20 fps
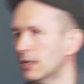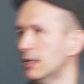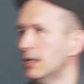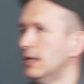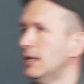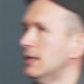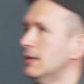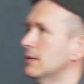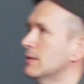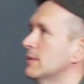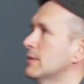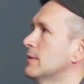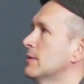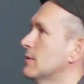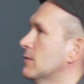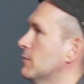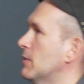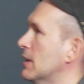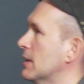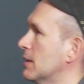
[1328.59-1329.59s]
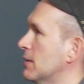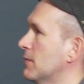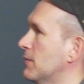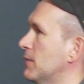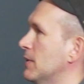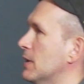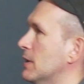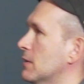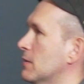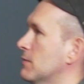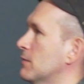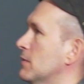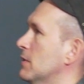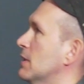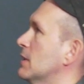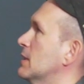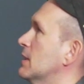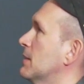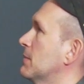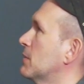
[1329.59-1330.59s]
and one can think of
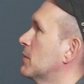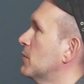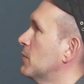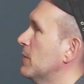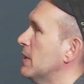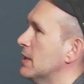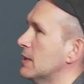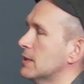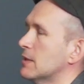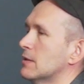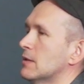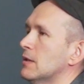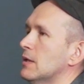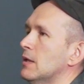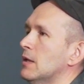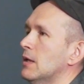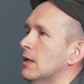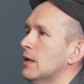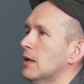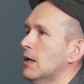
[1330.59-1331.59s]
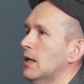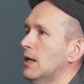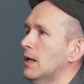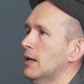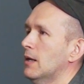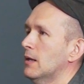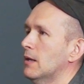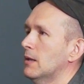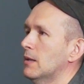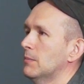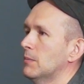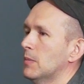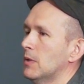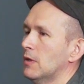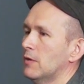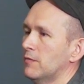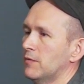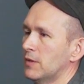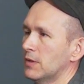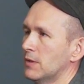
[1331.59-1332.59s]
doing some tweaks
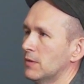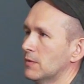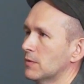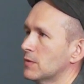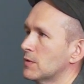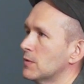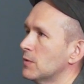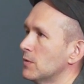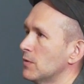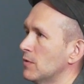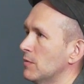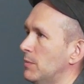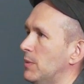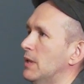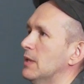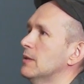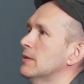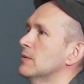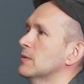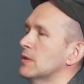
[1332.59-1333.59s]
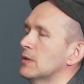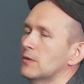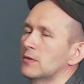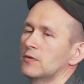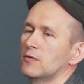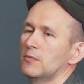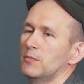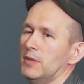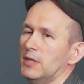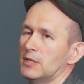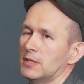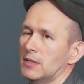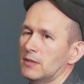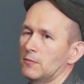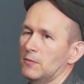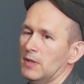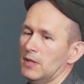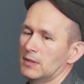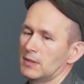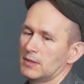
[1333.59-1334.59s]
over those two, but those are the two
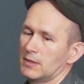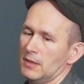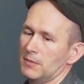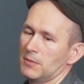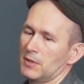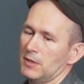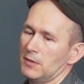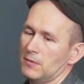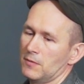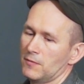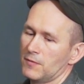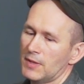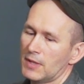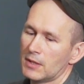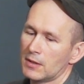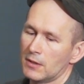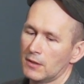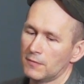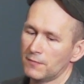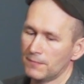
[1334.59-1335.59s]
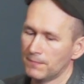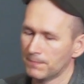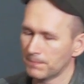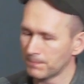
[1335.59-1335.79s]
basic ones I'm going to think of.